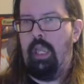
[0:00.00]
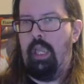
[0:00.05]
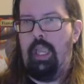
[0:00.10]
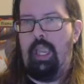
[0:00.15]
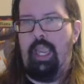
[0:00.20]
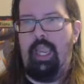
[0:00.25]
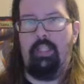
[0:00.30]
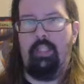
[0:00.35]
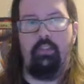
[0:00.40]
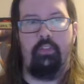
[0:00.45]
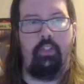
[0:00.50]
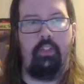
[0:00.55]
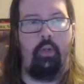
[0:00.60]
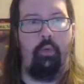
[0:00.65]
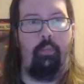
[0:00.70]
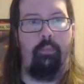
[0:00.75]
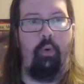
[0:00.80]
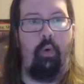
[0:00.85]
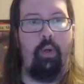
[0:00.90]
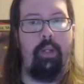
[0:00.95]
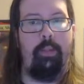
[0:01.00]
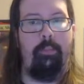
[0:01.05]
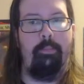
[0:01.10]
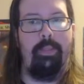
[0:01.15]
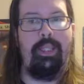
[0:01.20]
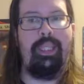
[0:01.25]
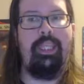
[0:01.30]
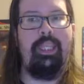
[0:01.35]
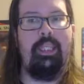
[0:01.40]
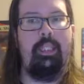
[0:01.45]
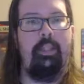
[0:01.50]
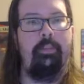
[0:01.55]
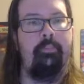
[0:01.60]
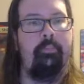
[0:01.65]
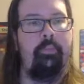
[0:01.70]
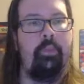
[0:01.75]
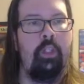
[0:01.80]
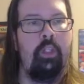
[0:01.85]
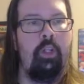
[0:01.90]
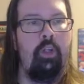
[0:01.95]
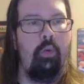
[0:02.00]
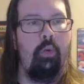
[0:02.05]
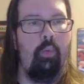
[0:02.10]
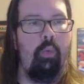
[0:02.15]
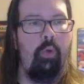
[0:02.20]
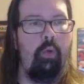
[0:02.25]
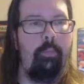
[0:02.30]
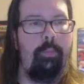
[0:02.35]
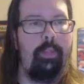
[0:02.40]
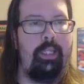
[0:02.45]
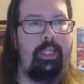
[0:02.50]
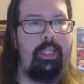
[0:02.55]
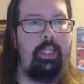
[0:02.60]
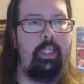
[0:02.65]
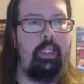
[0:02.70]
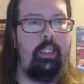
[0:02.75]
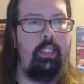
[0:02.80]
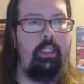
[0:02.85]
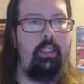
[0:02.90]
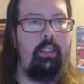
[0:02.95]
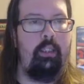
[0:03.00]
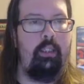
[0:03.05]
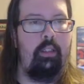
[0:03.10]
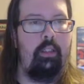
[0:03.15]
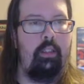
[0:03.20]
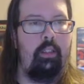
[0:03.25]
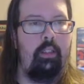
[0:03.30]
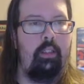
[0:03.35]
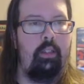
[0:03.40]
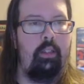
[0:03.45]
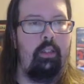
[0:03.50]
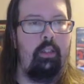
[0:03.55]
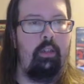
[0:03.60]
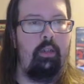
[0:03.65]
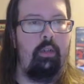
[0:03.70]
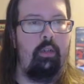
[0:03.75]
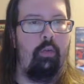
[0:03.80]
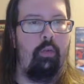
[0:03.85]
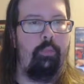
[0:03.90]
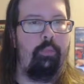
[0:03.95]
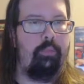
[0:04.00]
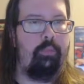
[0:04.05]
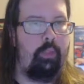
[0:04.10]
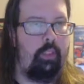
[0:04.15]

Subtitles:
And so point B will be, oops.